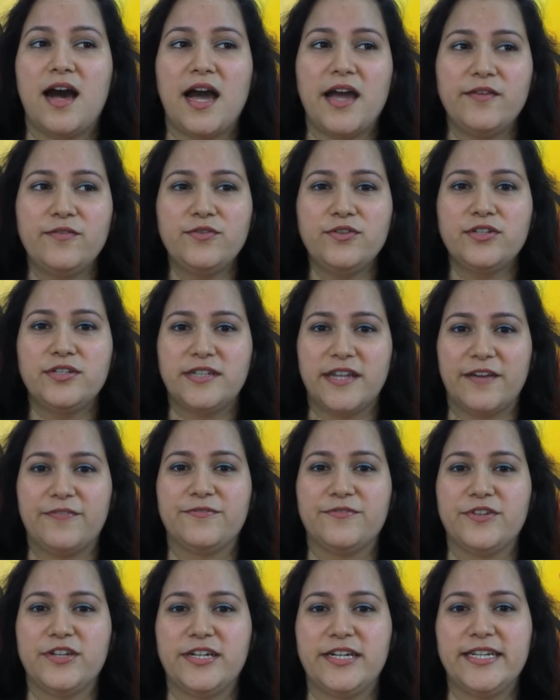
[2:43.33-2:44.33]
I would
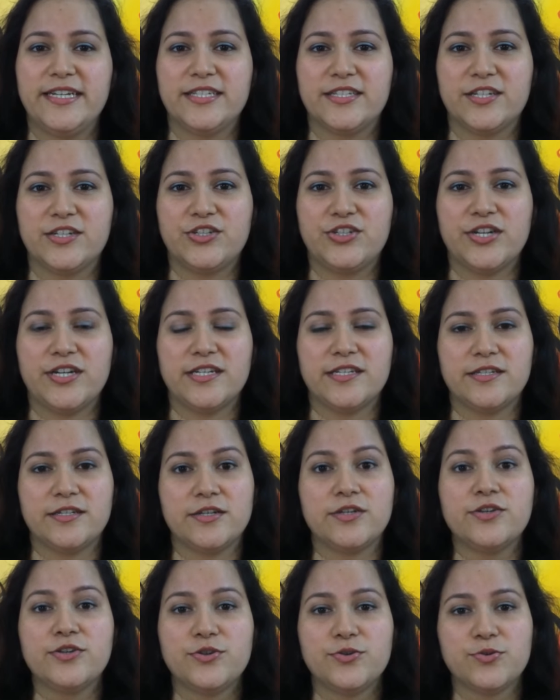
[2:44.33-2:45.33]
definitely
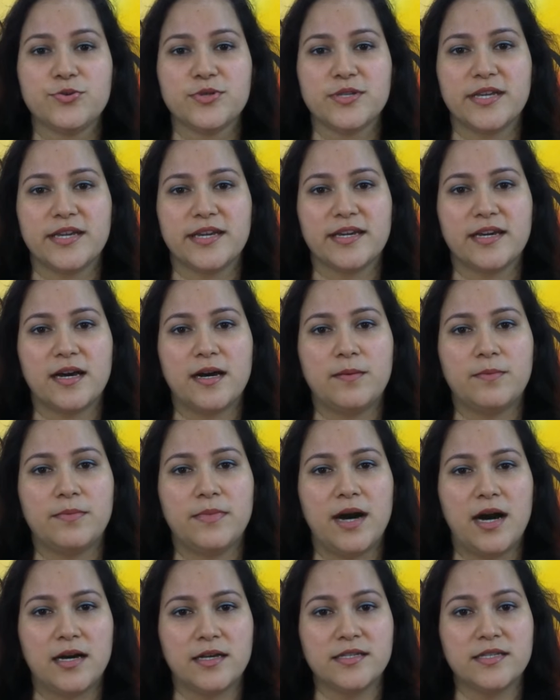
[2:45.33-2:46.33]
suggest using a
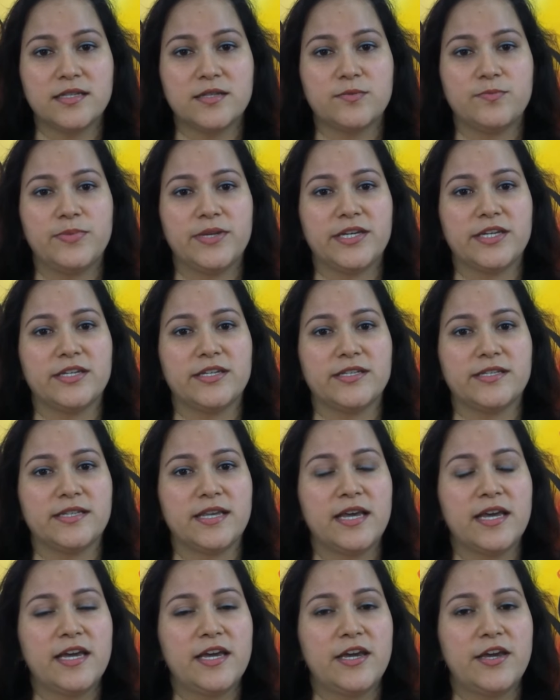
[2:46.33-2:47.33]
mask,
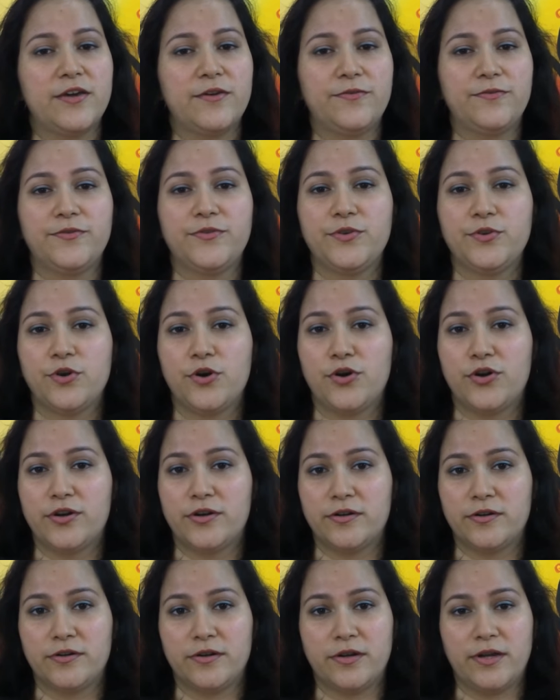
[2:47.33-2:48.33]
because if
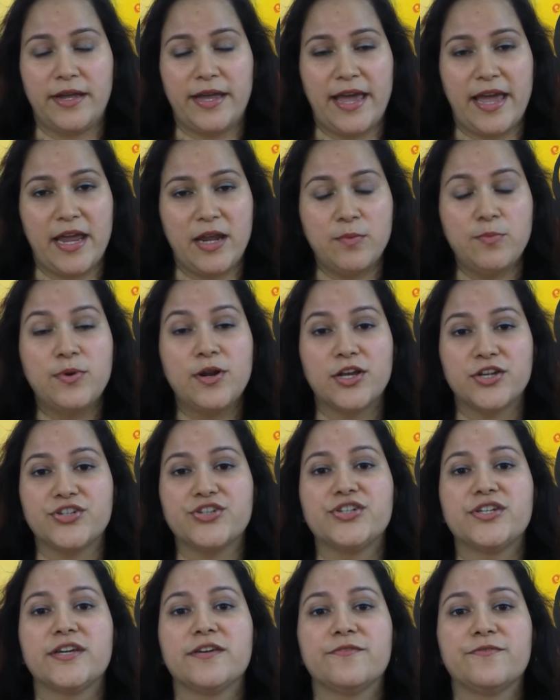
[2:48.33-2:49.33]
you're
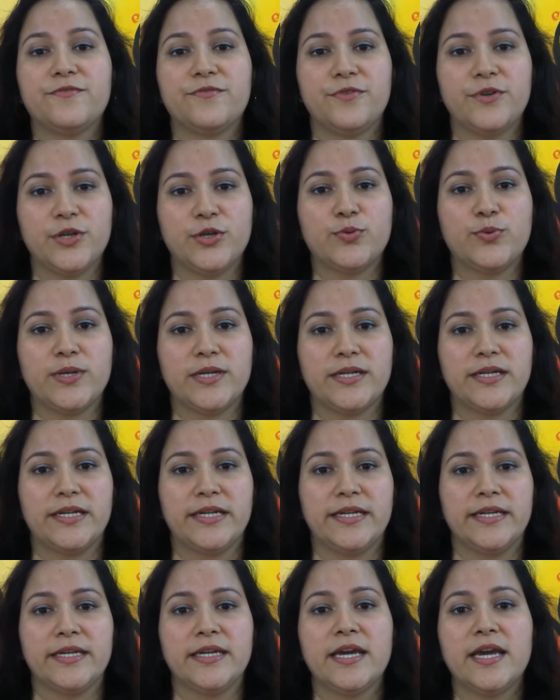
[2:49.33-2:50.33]
airbrushing
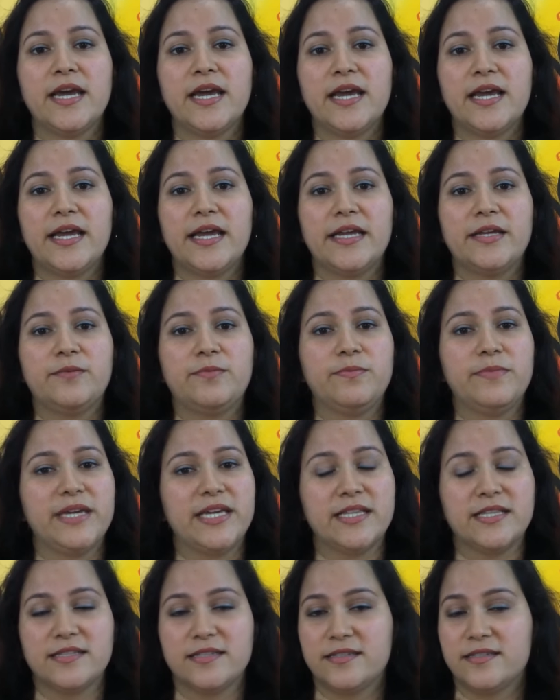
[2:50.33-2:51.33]
frequently, it
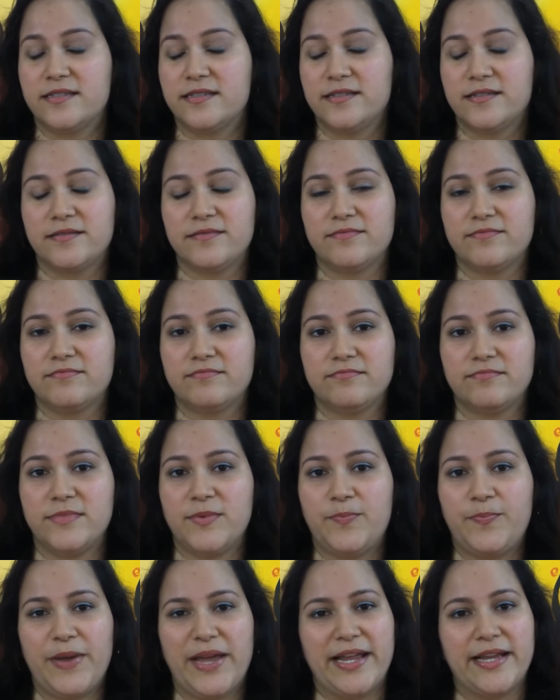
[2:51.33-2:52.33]
means
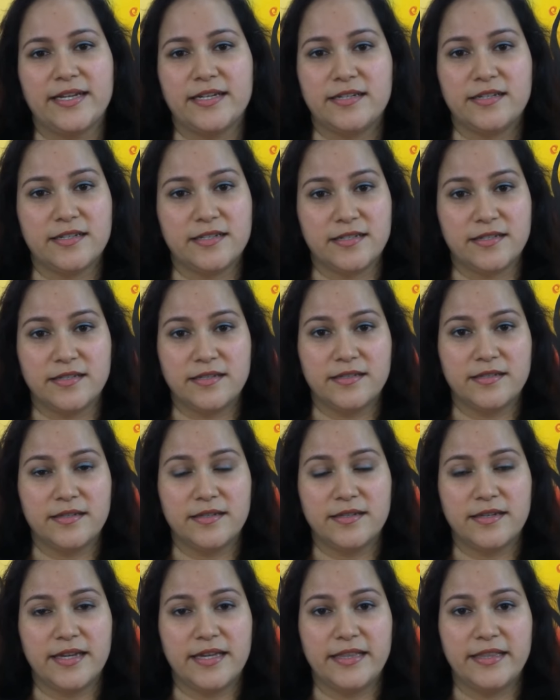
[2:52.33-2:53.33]
the paint is
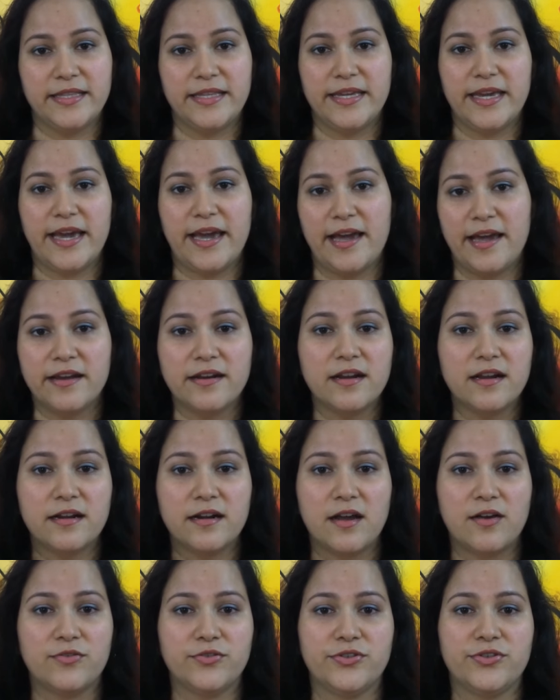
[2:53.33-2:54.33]
in the air
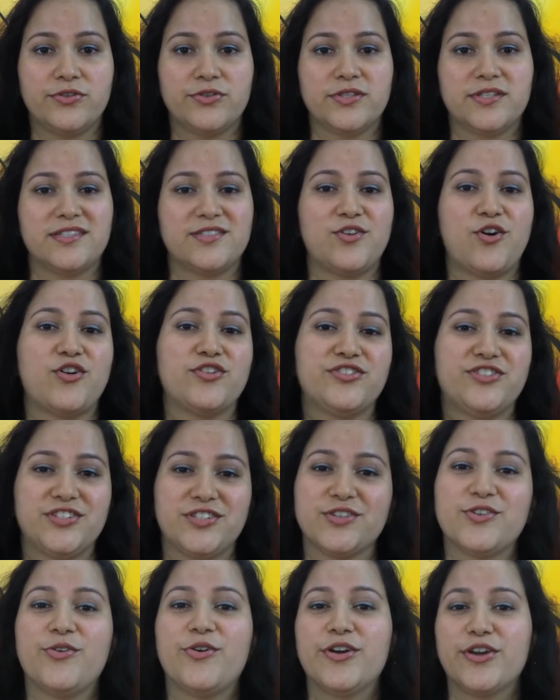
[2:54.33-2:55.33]
around you. It's not
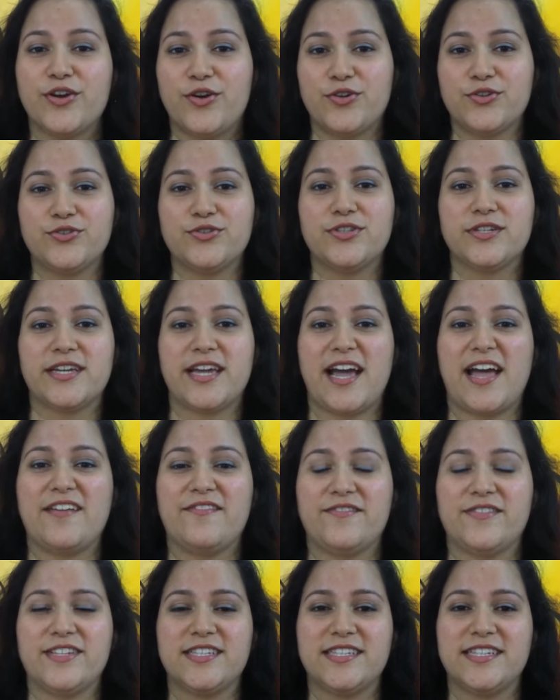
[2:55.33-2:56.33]
just going onto the
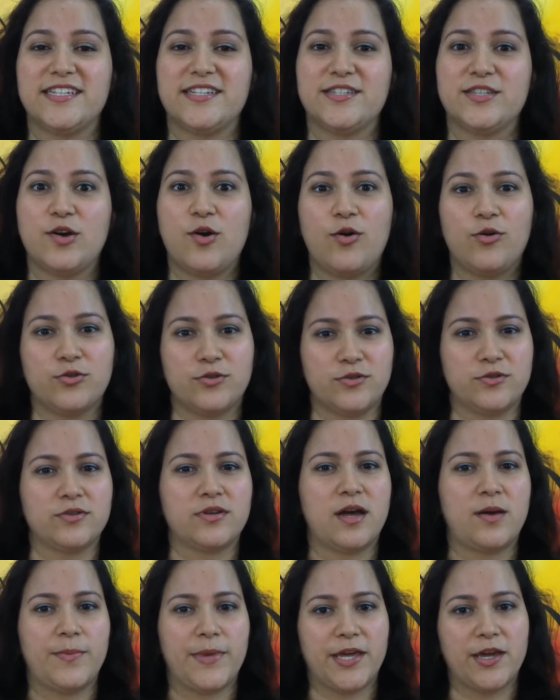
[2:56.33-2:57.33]
canvas, it is also
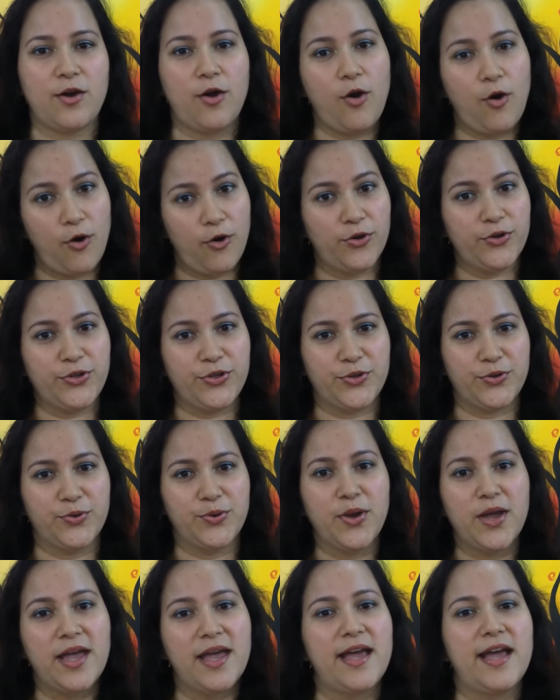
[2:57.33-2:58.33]
coming on
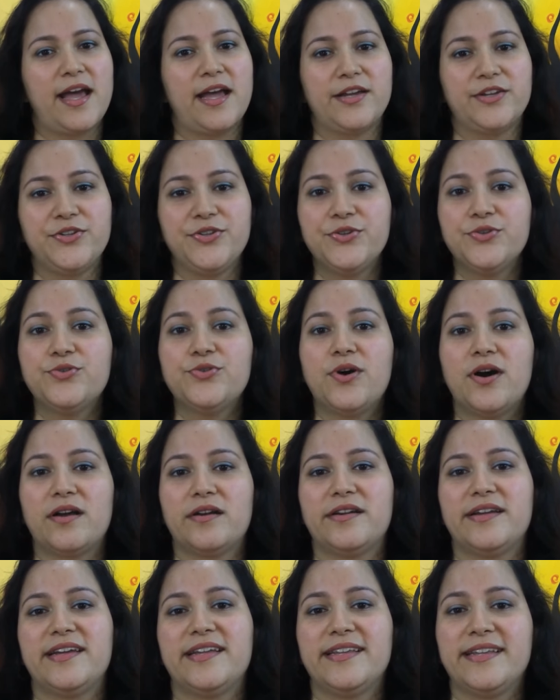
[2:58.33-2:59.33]
you and you
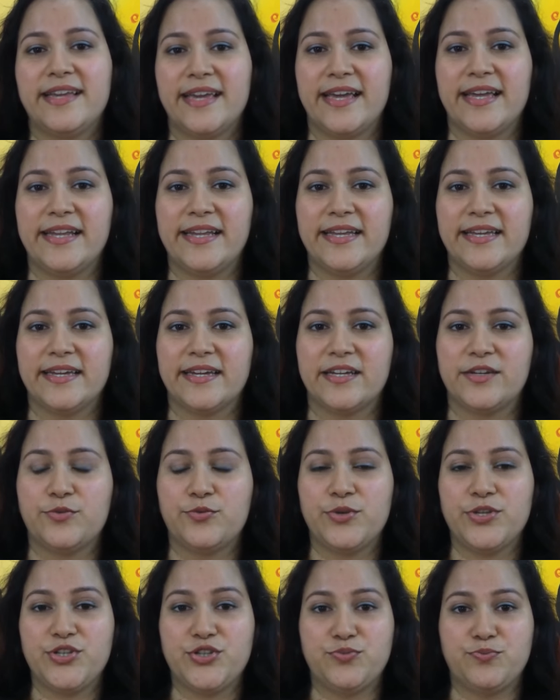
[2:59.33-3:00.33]
are inhaling
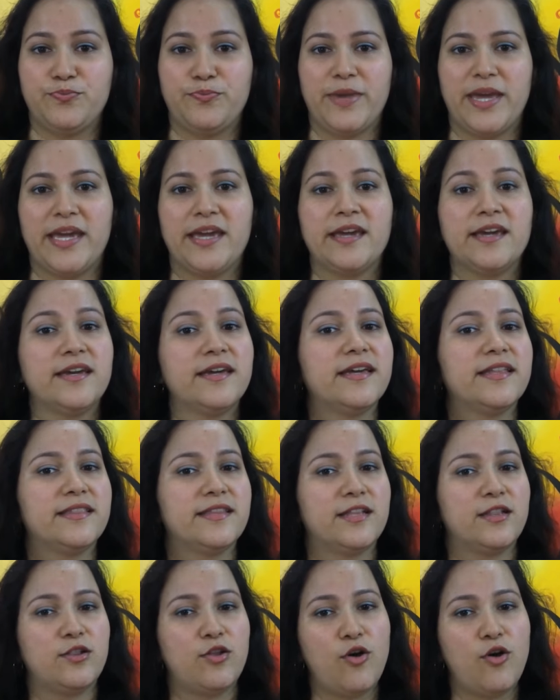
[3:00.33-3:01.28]
it, which may in the